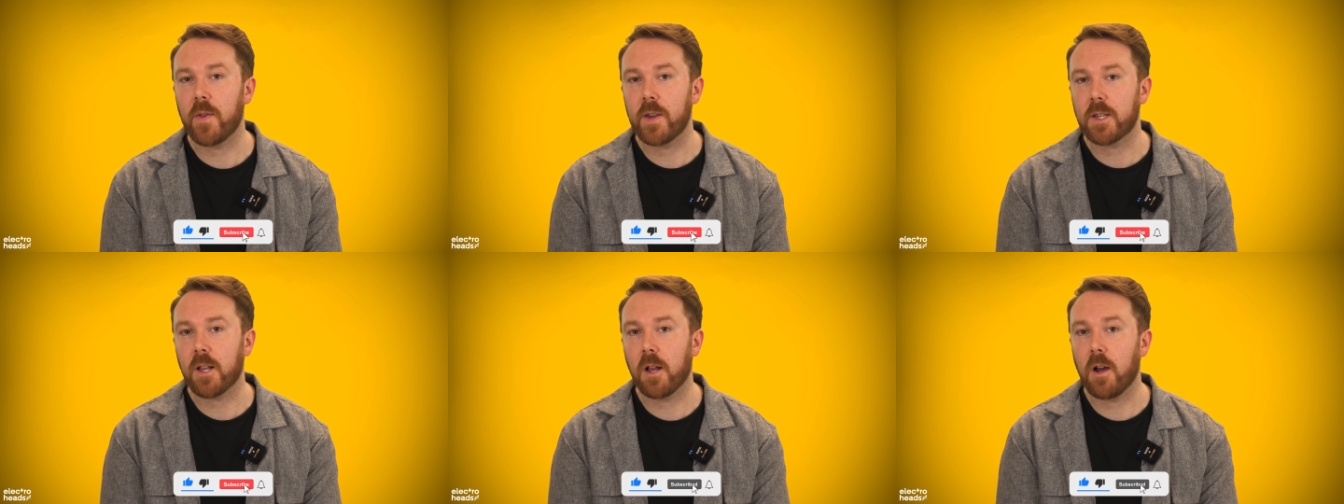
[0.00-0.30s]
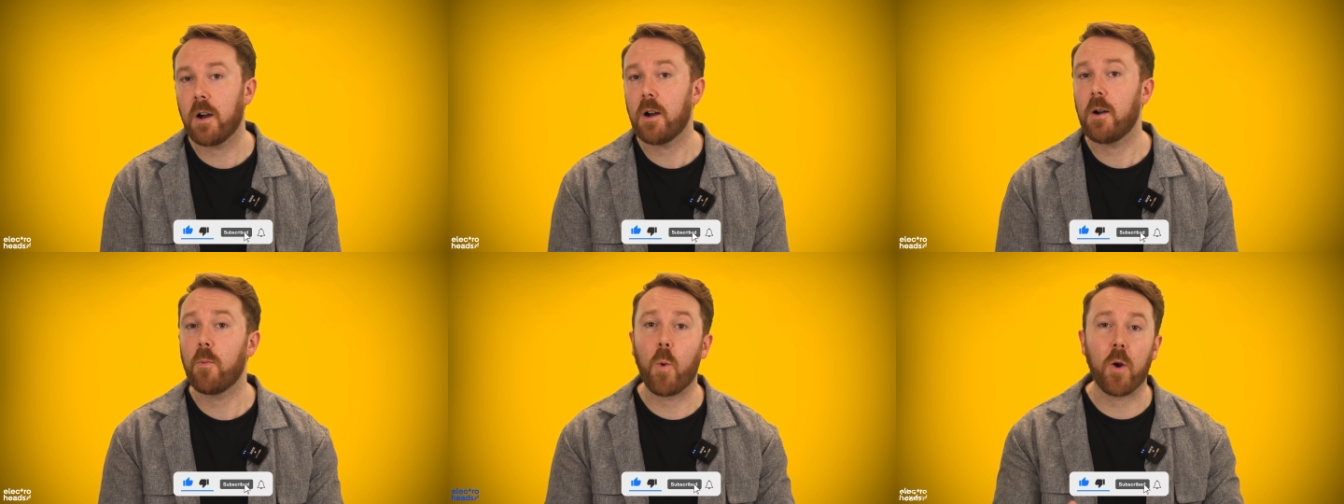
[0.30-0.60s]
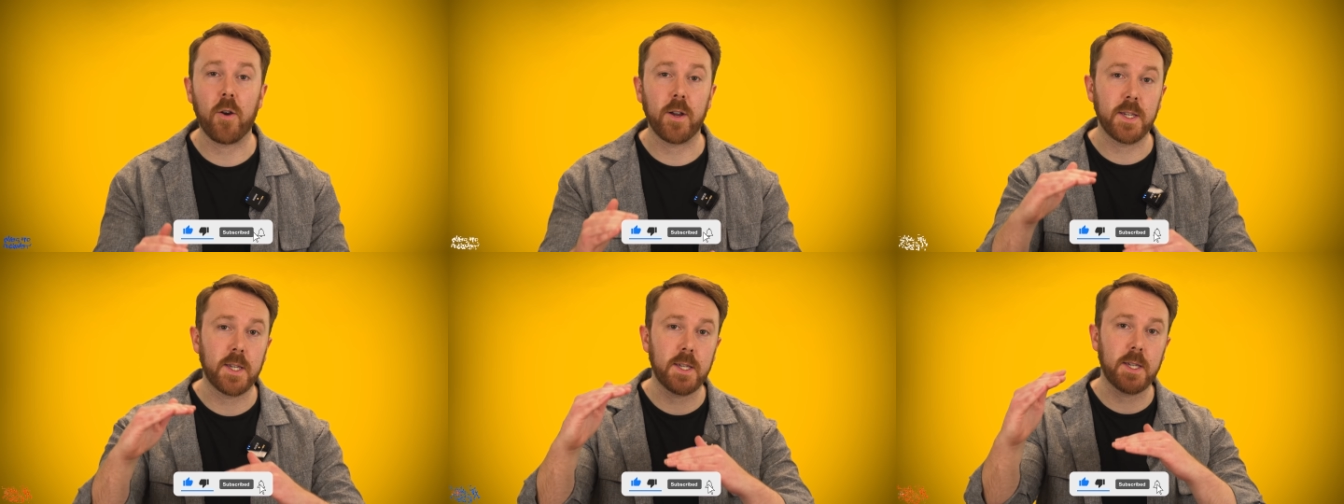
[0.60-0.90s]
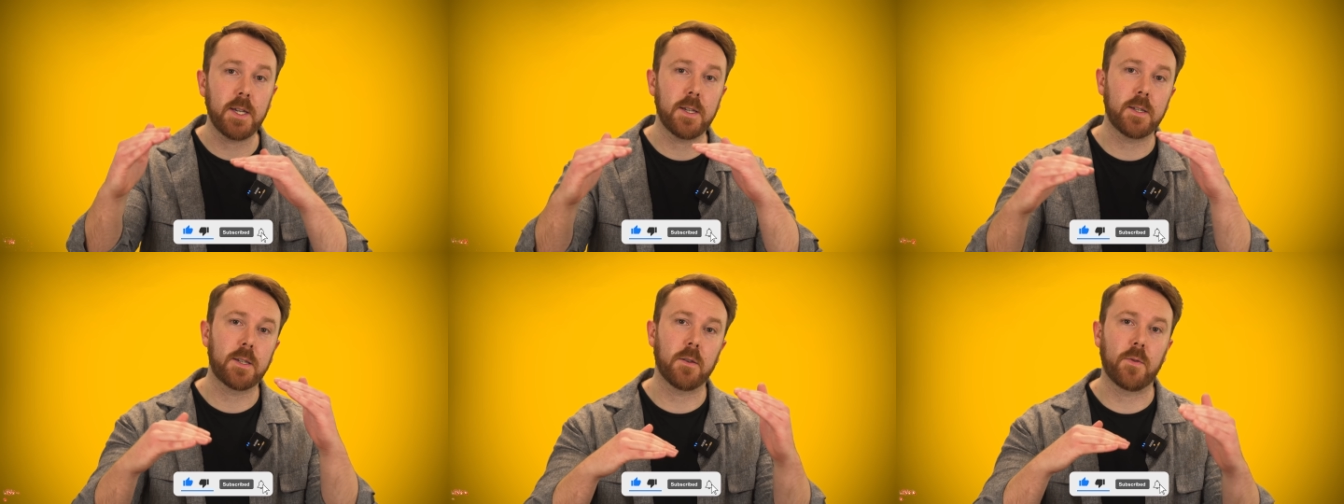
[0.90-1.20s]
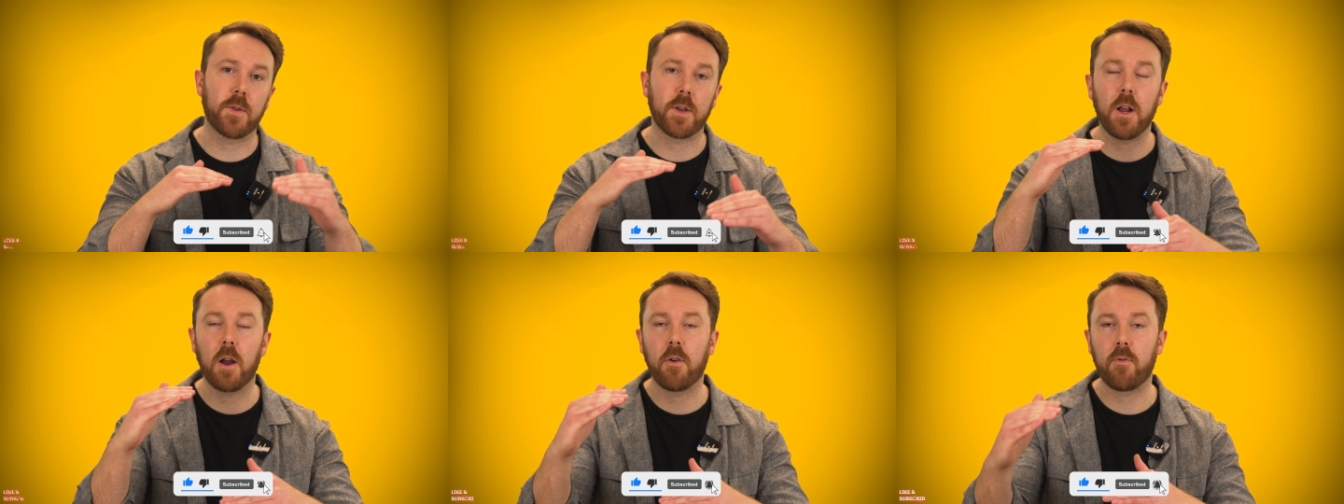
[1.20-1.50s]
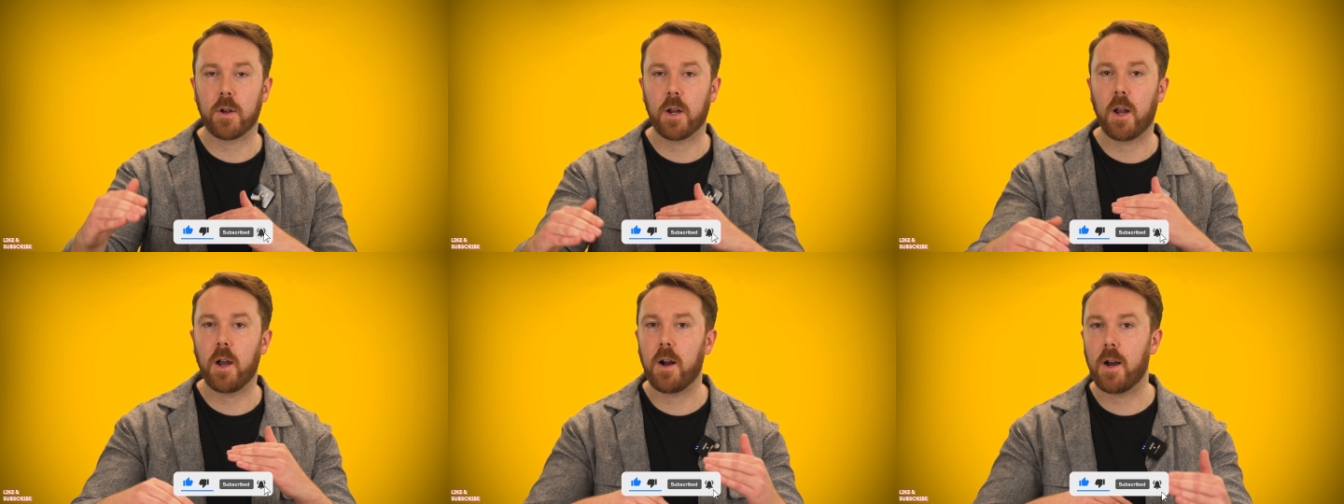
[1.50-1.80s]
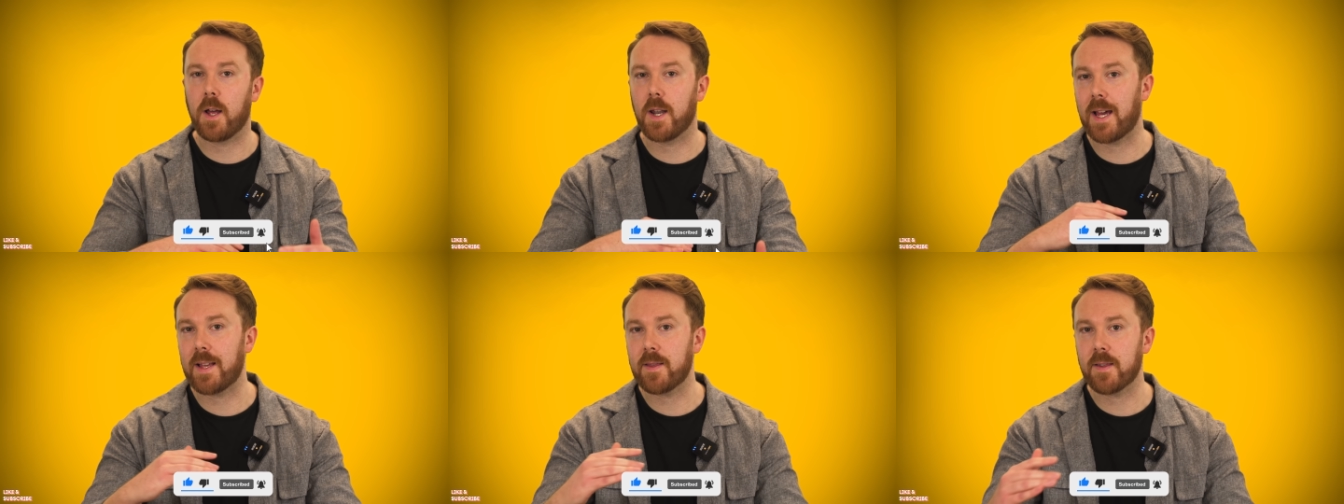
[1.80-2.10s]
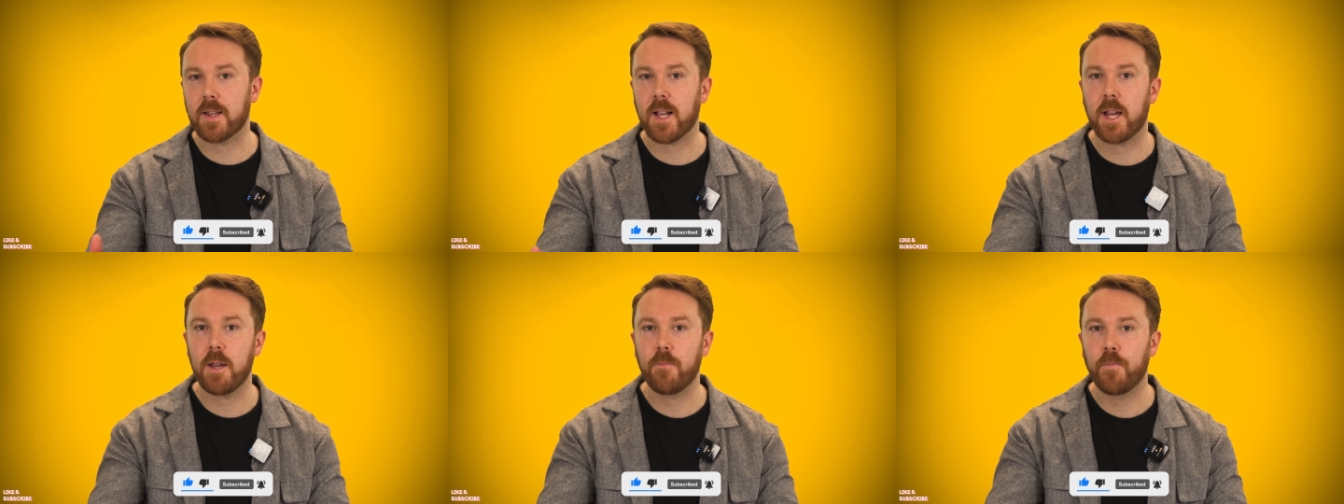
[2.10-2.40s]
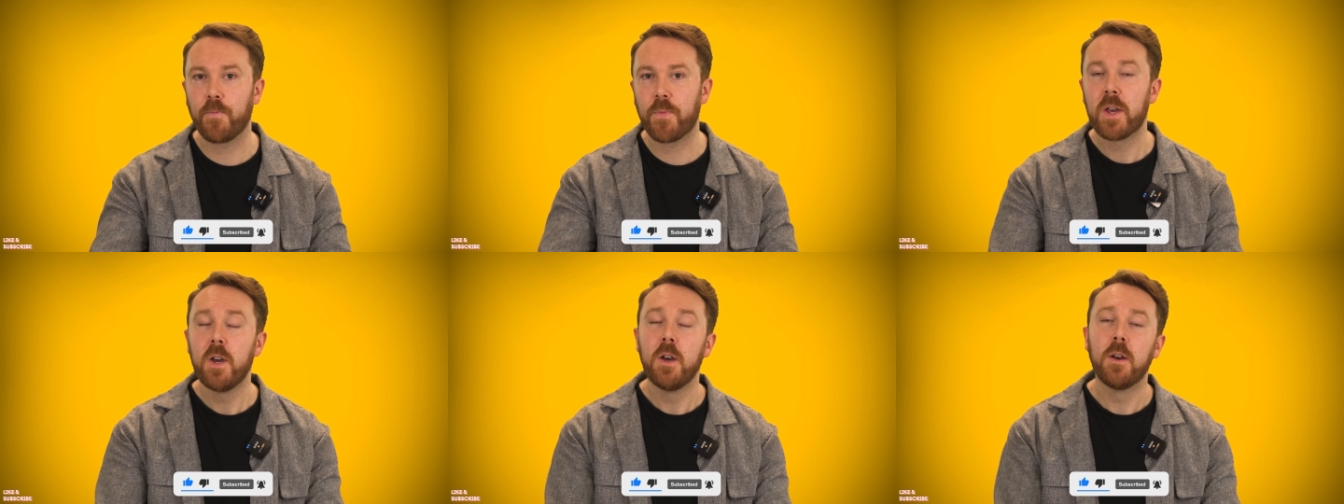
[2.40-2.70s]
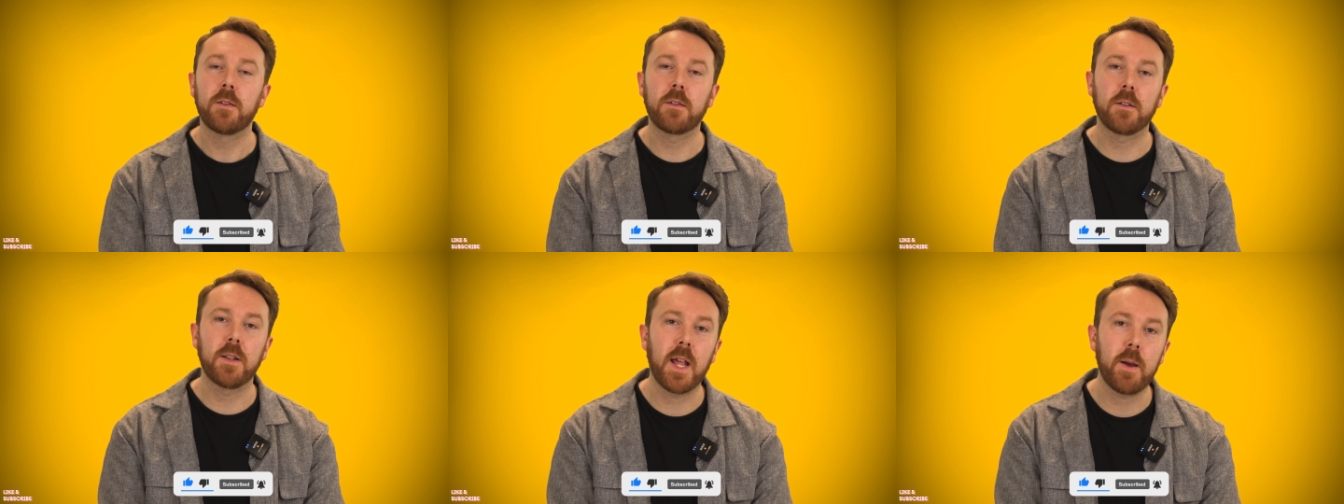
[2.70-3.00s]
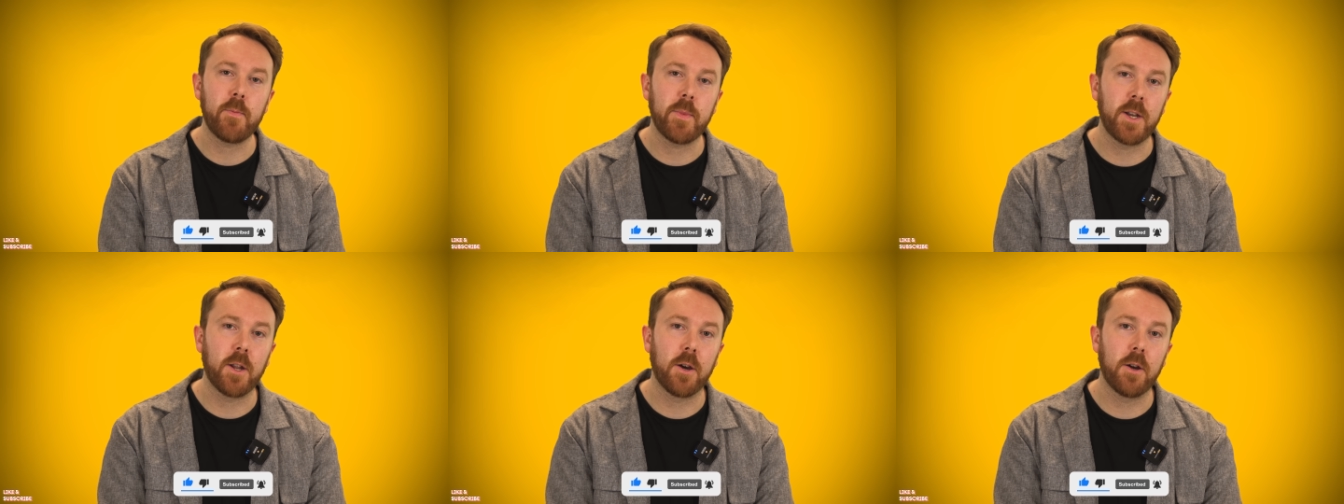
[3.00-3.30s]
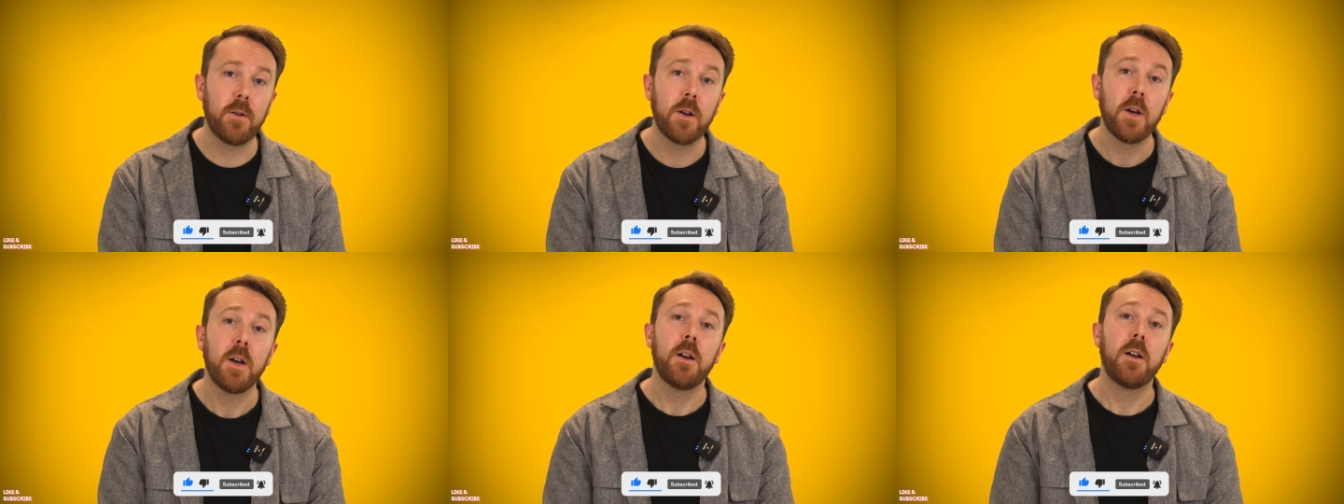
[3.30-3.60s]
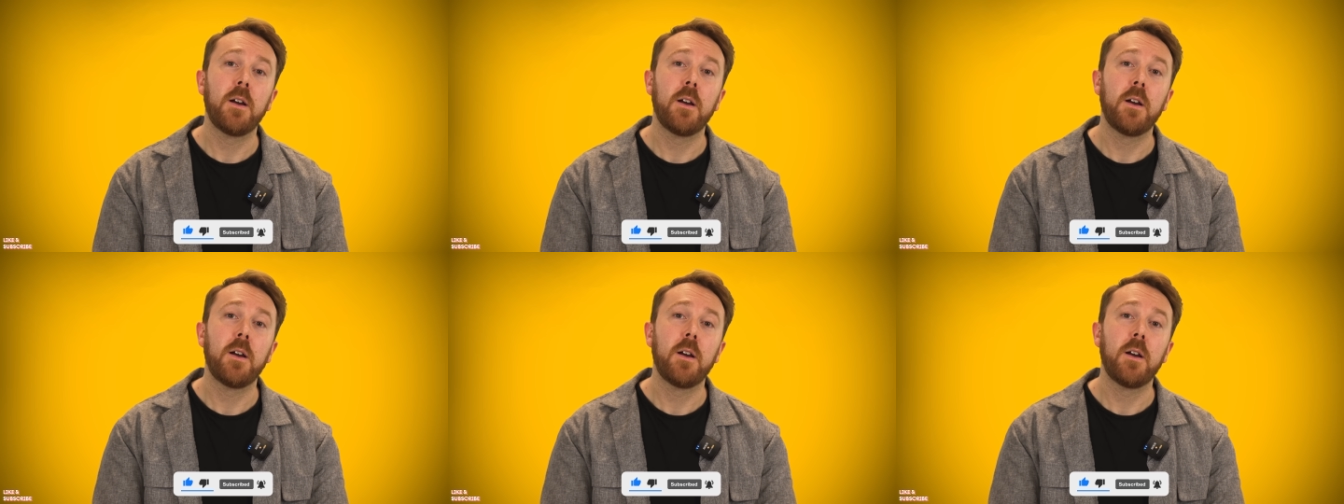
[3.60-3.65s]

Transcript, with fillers: this car and where it sits on the current car landscape. So let me know.